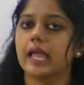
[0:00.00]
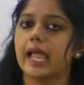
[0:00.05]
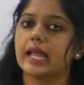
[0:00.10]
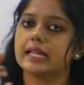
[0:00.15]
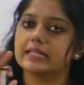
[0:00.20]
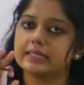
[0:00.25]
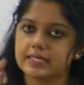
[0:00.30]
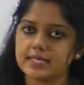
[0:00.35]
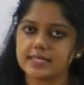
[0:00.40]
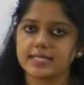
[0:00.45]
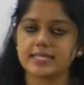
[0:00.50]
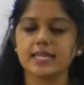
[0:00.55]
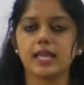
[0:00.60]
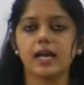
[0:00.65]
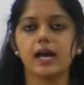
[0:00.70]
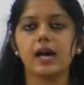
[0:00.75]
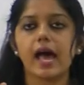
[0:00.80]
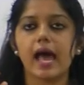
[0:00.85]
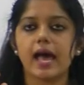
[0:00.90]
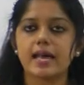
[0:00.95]
And this
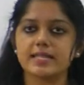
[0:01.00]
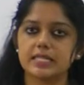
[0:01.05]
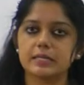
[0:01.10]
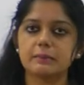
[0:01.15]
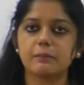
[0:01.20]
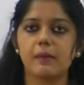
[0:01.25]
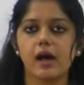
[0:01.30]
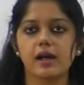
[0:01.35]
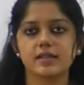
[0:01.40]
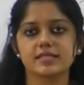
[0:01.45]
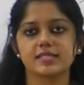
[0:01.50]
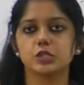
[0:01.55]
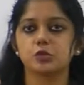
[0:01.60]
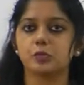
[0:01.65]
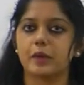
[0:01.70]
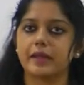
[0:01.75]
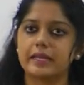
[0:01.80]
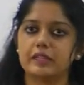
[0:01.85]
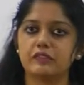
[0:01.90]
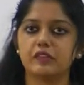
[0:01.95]
year, as it marks the
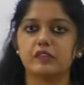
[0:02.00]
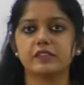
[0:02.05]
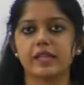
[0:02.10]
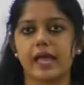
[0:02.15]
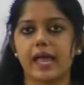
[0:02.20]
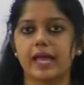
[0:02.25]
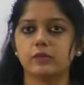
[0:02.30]
25th